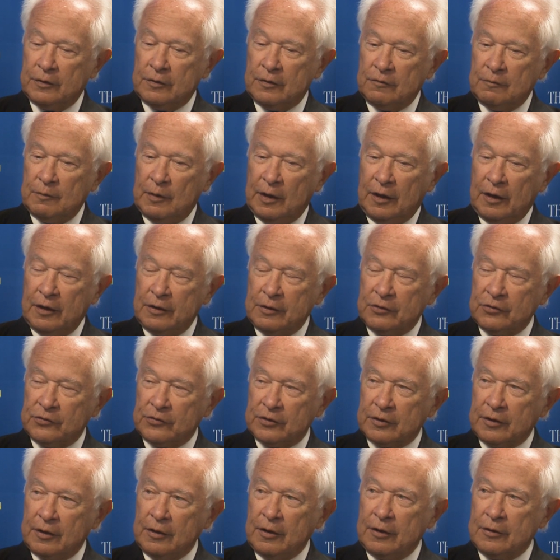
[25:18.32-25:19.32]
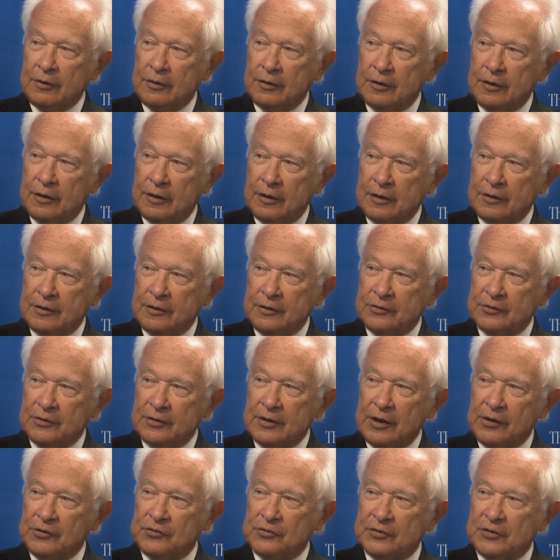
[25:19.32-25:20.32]
of mine is a candidate. He's an
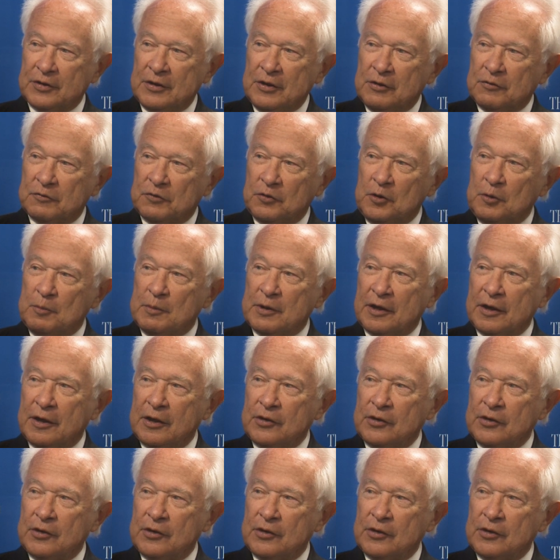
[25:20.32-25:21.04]
former